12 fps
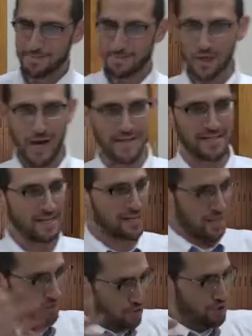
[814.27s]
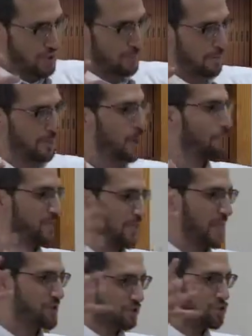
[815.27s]
besides his chidushim and
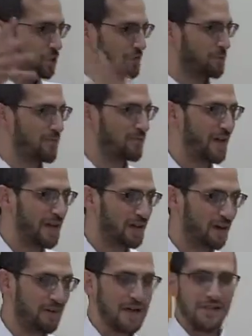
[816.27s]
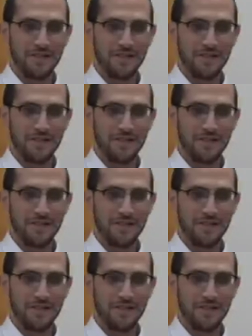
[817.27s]
besides the tshuvas of Rabbi Akiva Eiger,